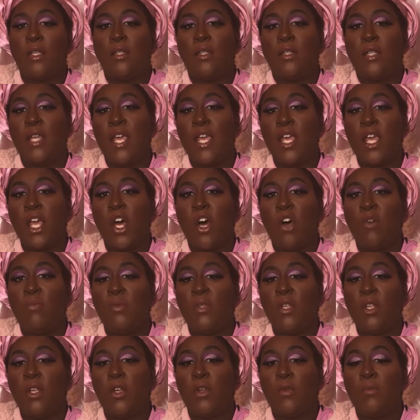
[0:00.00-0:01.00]
They help
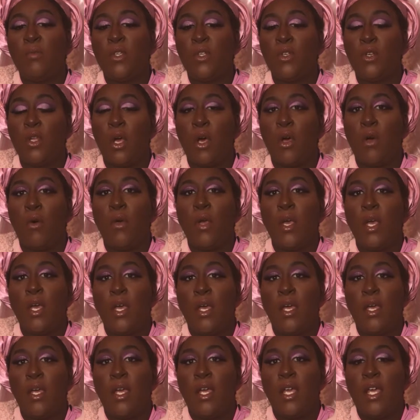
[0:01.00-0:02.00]
them,
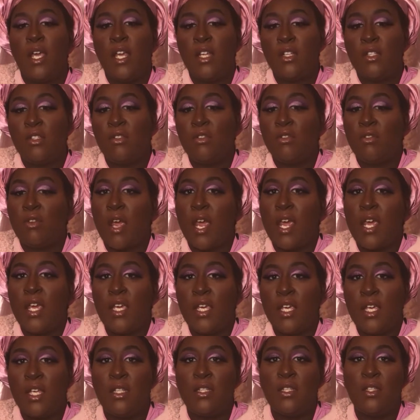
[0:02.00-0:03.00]
integrate
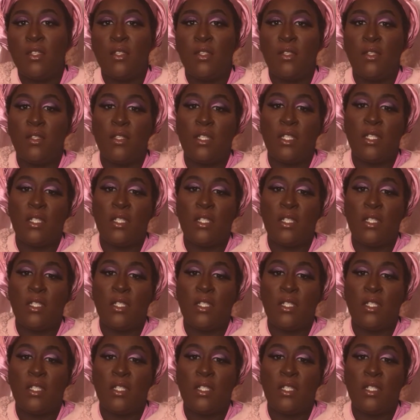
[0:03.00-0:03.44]
into the